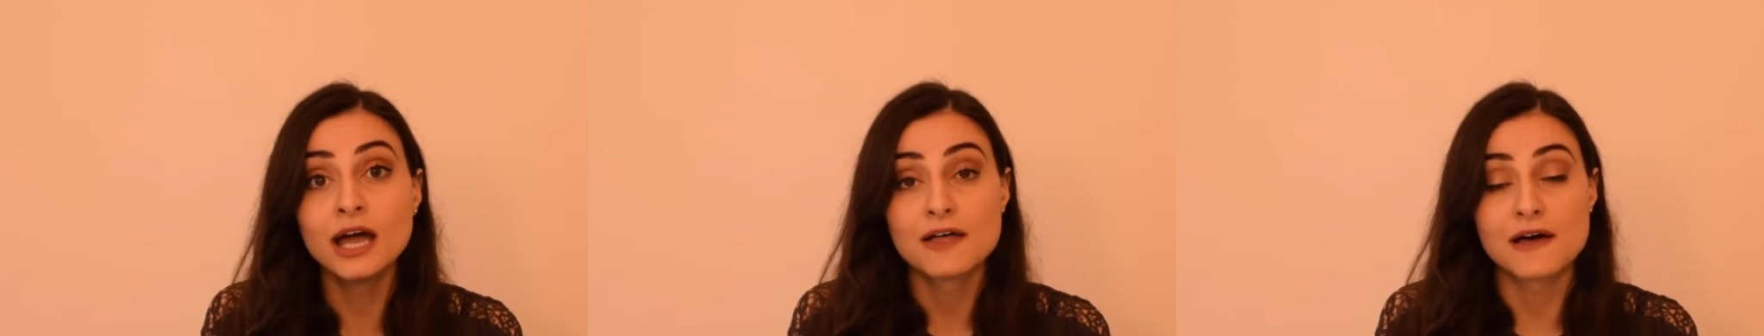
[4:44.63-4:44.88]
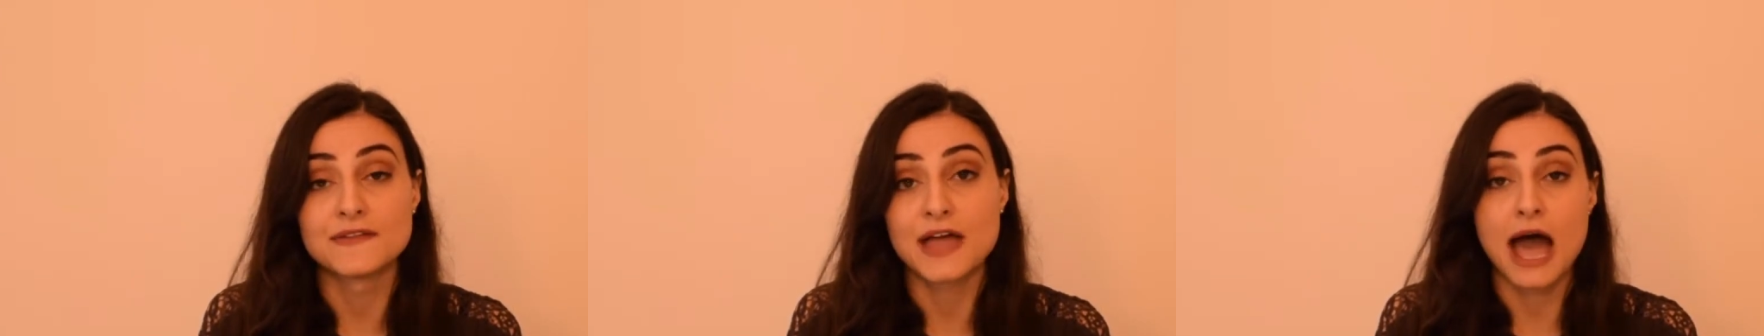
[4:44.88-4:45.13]

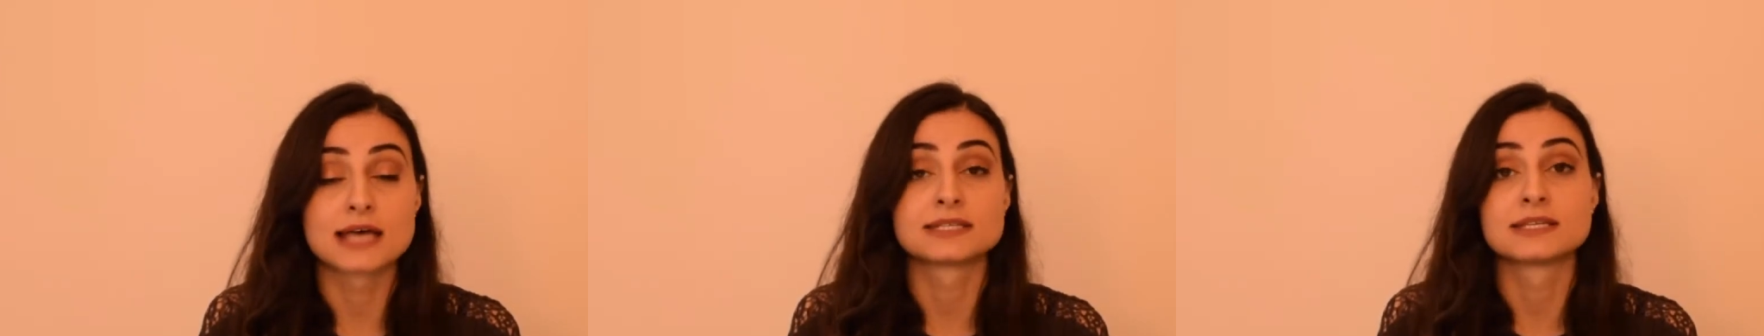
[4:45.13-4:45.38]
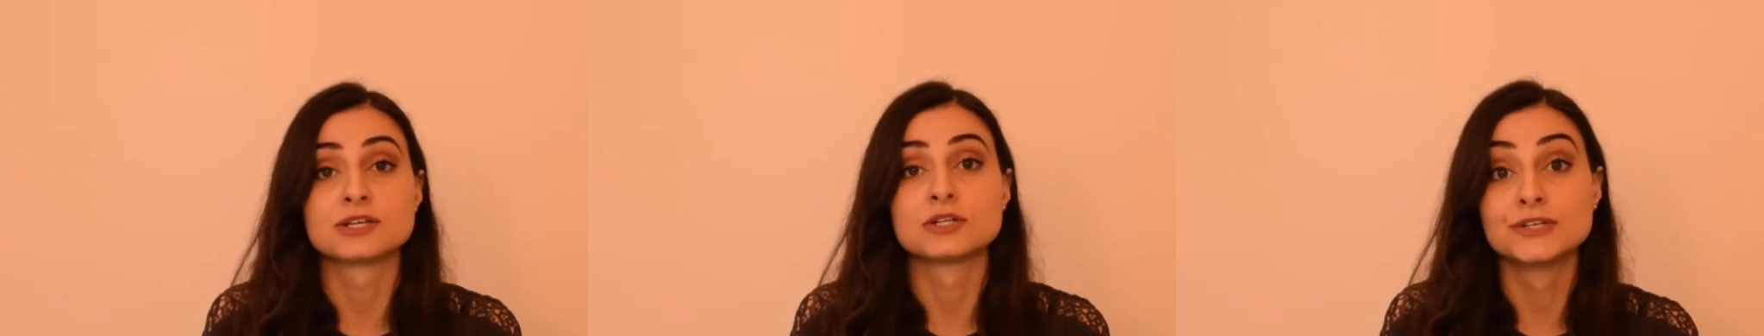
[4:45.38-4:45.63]
that the
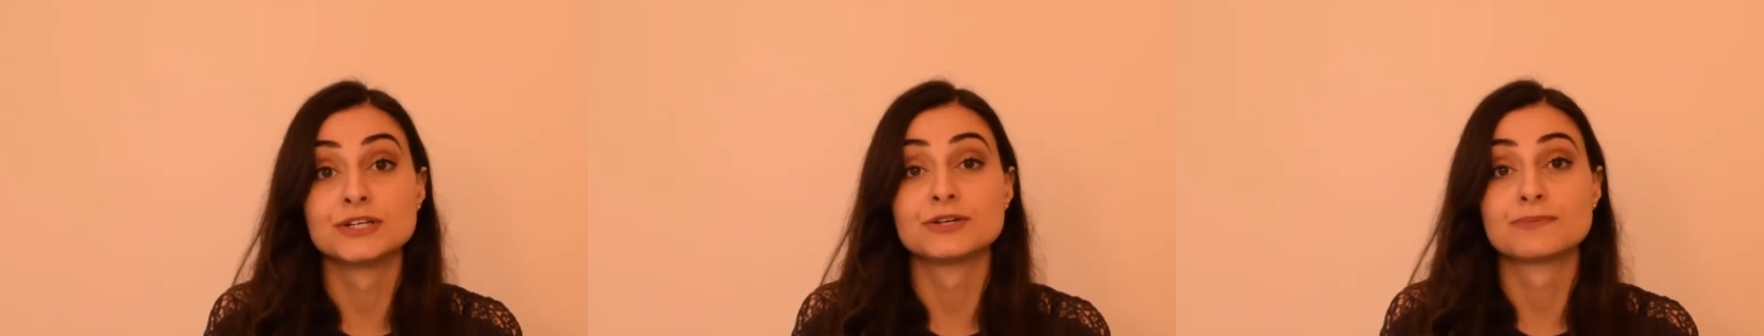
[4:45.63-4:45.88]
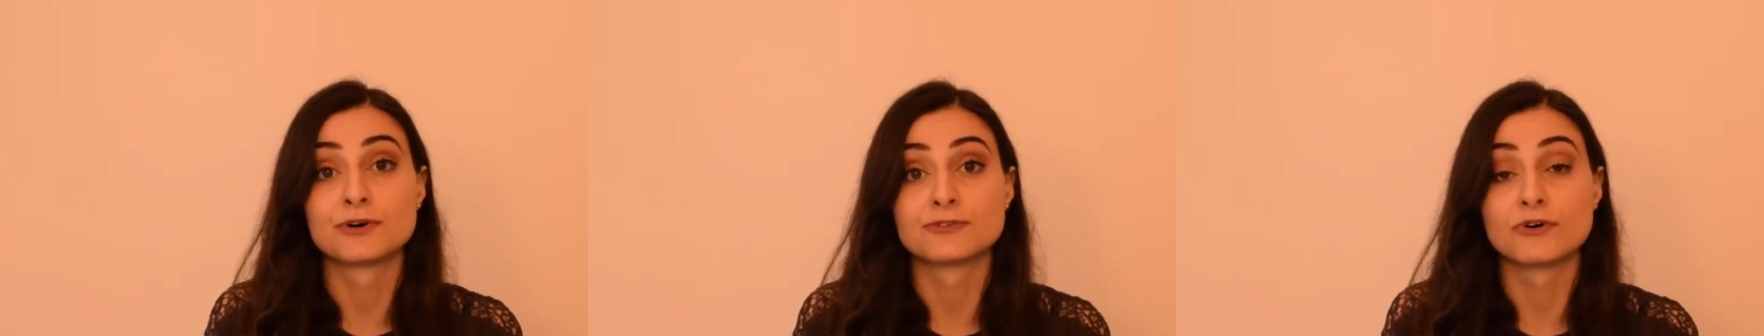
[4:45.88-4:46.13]
assets included in your
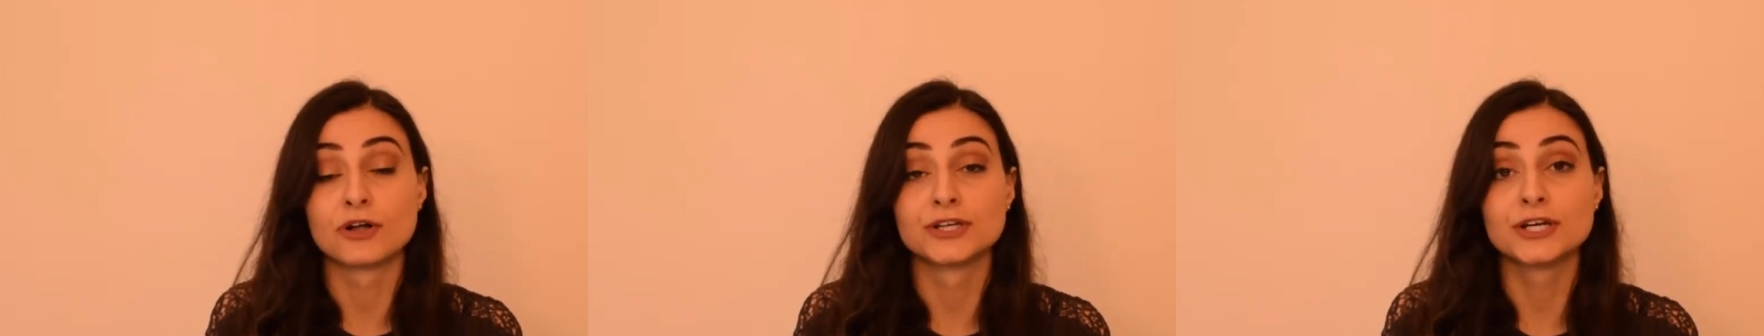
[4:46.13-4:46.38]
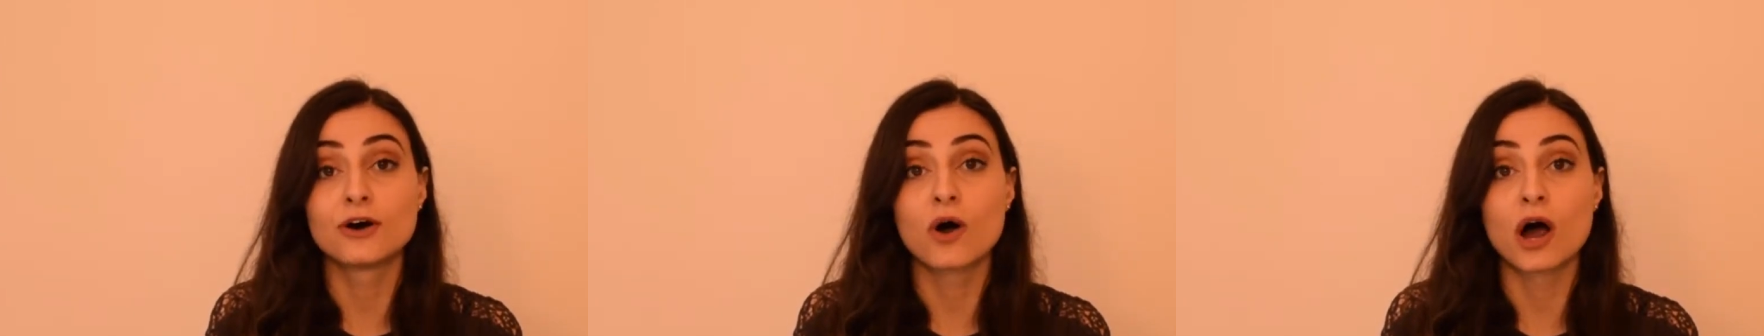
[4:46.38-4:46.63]

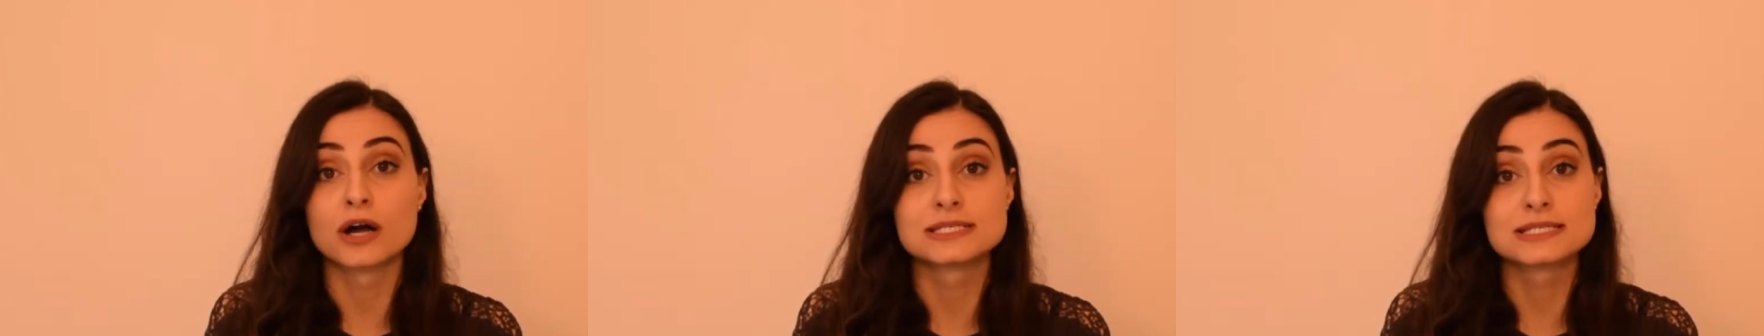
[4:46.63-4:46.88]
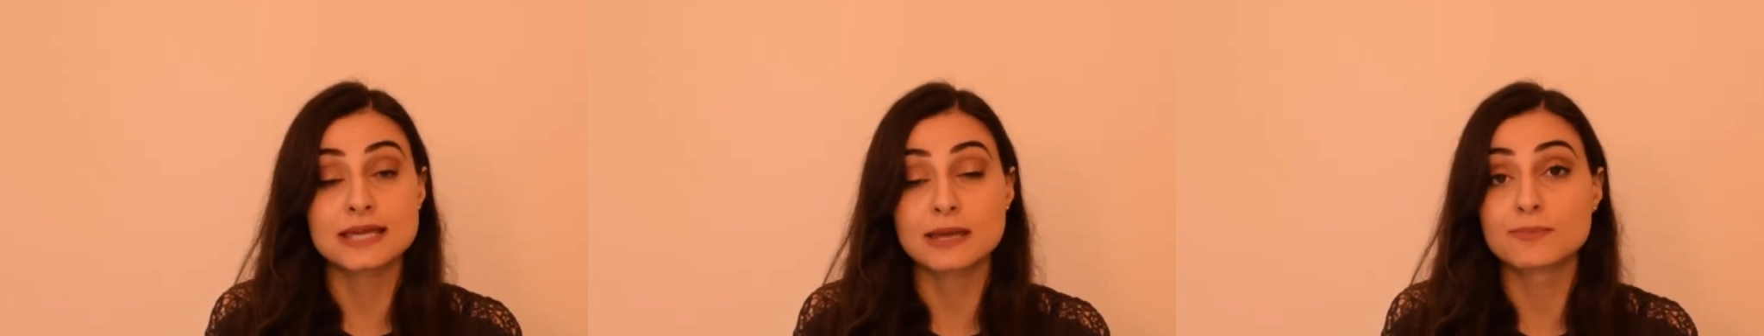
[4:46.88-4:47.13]
portfolio are
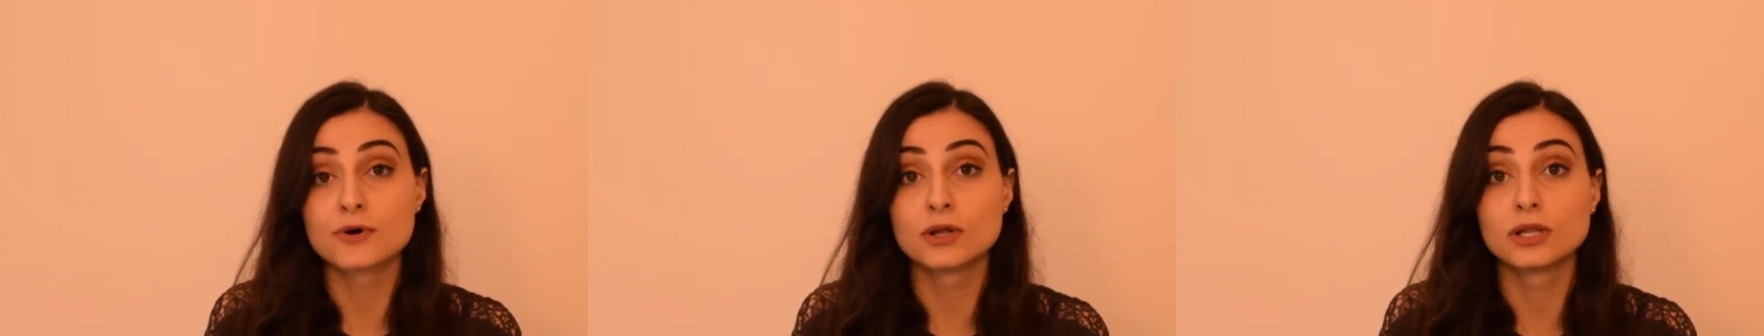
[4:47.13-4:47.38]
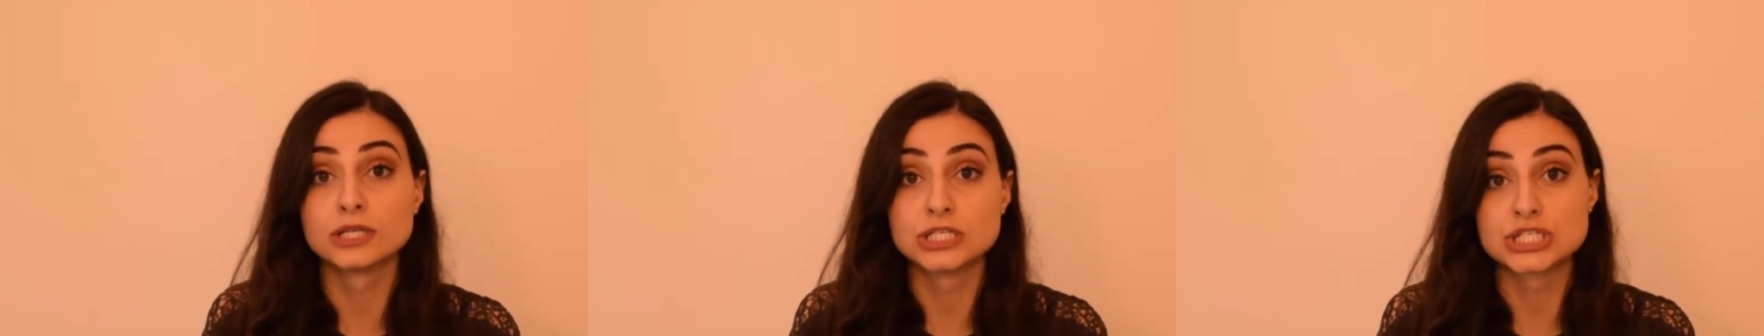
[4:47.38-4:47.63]

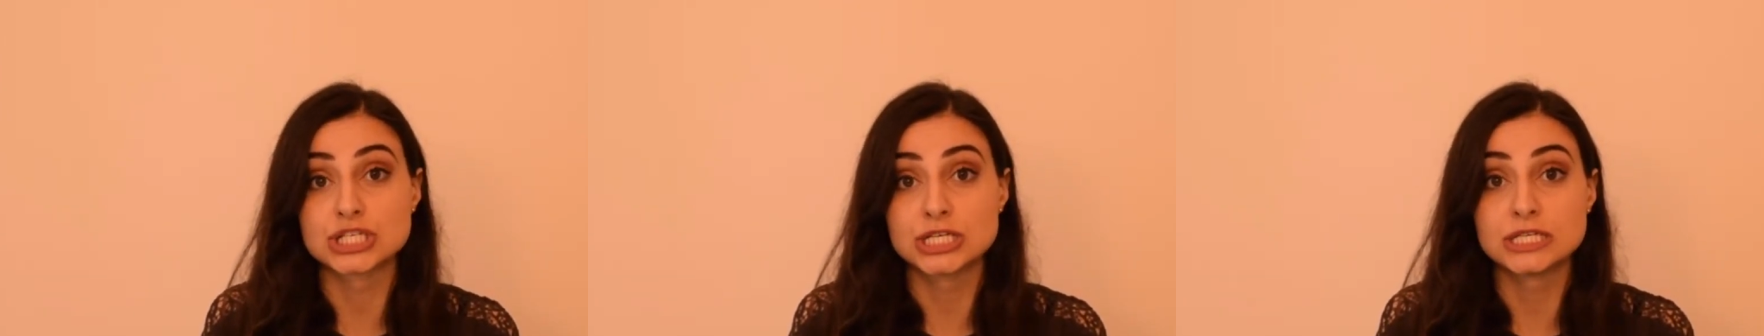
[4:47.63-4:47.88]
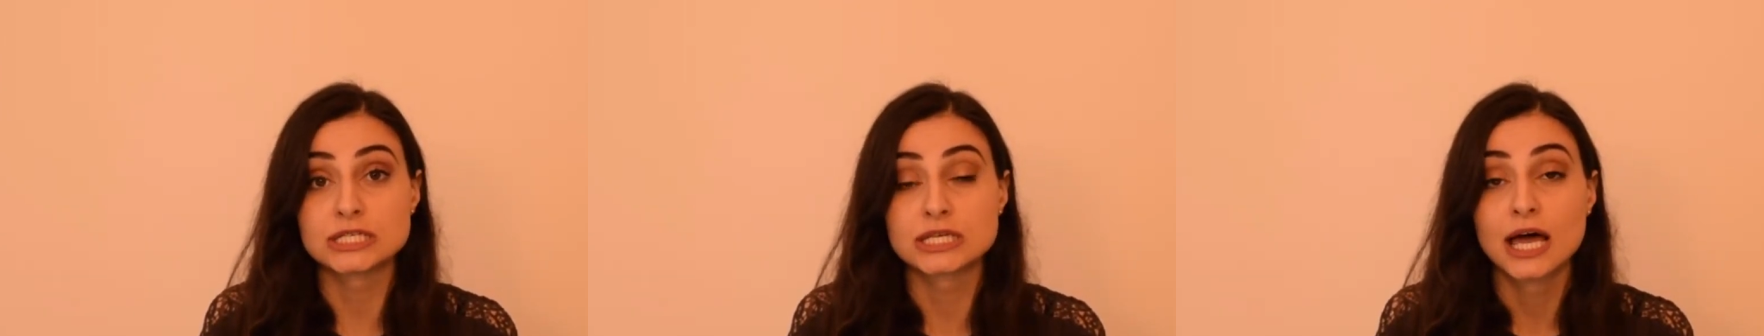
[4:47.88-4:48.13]
stable,
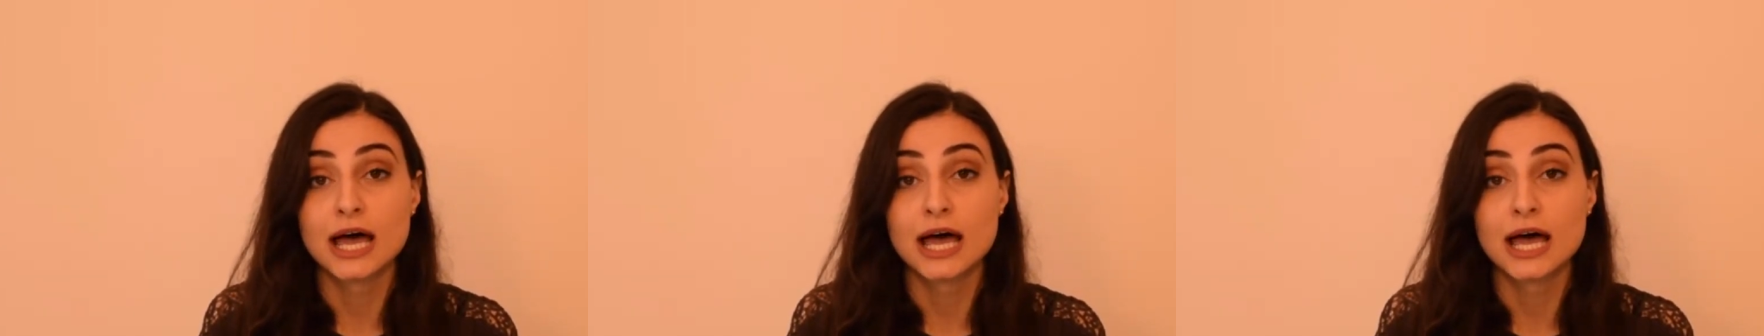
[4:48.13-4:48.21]
legit,